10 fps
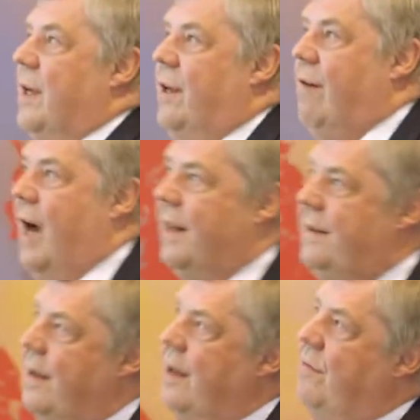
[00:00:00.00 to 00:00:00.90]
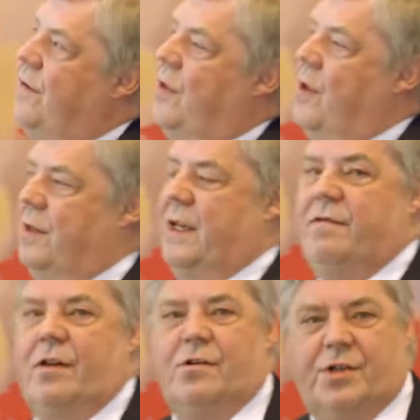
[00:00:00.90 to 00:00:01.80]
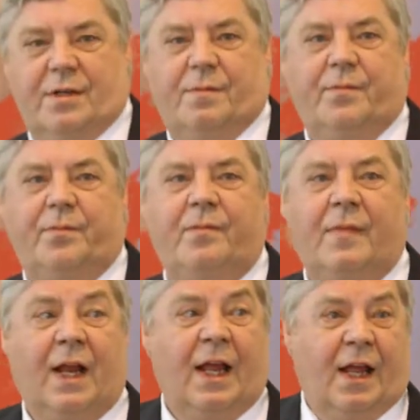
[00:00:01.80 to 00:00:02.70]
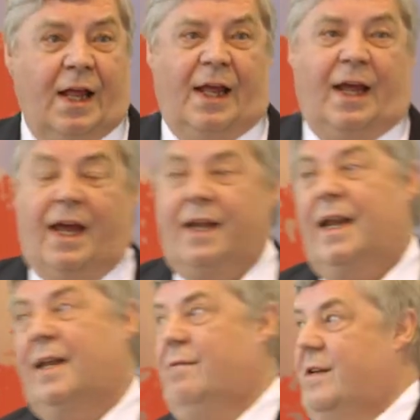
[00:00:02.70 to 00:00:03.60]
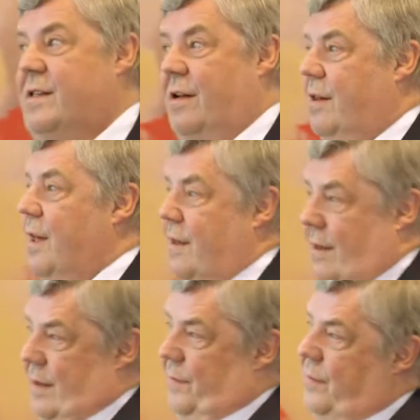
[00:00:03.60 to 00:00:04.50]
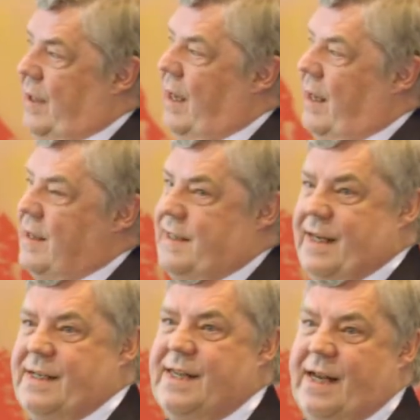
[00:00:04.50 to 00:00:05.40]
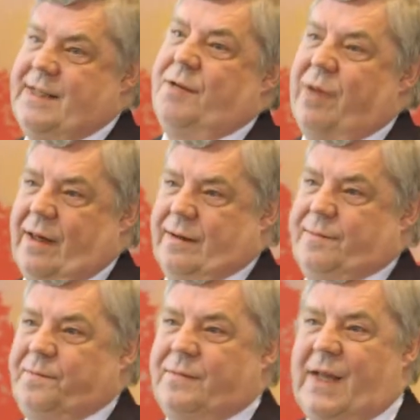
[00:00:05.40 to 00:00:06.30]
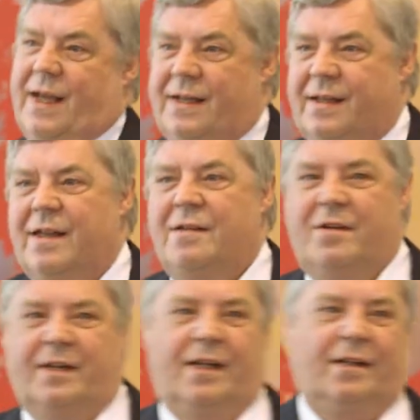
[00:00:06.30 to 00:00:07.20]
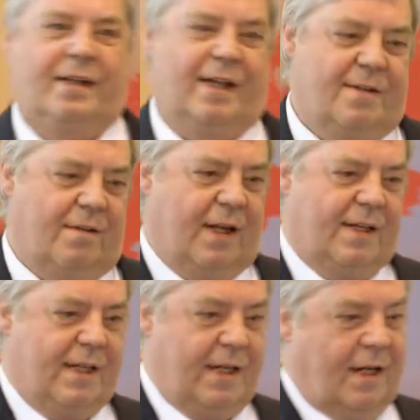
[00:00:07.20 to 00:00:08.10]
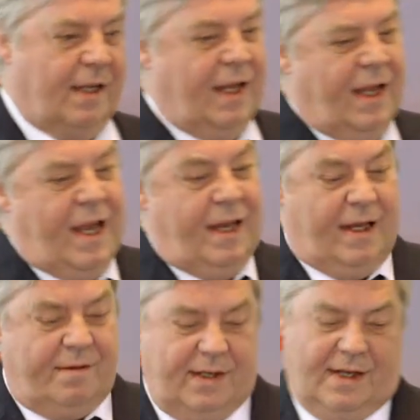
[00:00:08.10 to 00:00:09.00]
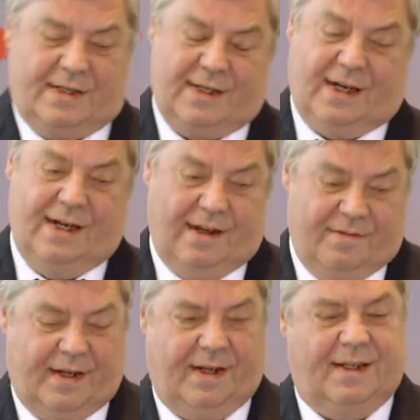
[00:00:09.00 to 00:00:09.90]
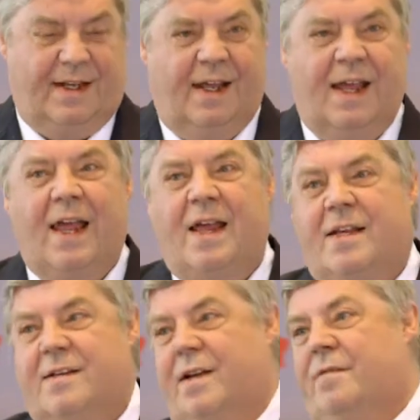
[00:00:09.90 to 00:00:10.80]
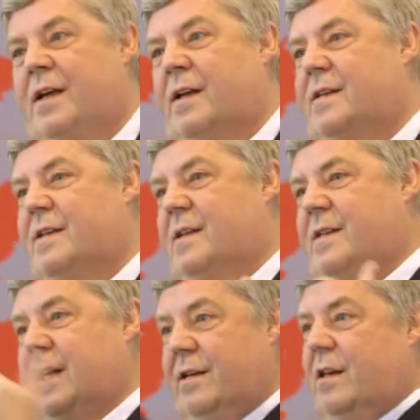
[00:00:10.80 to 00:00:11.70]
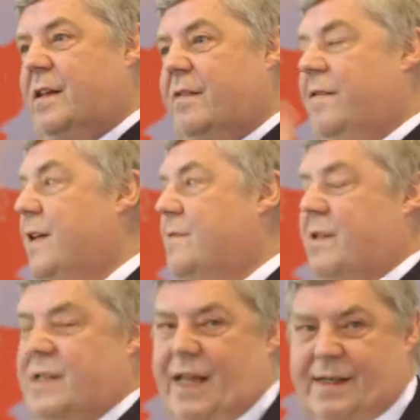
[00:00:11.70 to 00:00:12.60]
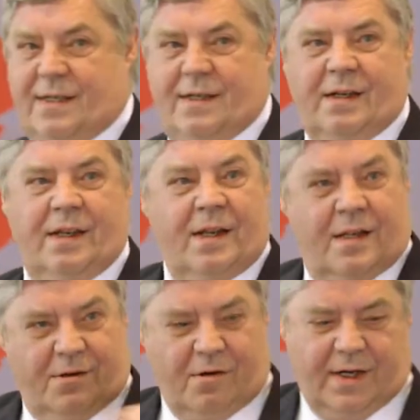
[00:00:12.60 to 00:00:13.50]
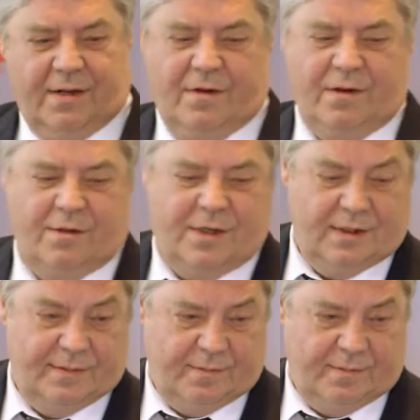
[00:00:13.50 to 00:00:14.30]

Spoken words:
a criterion for non-evolution. And that was not little. 6 decibel, yeah, for the ultrasonic signal. That is significant, yeah? So if the signal difference was less, no evolution.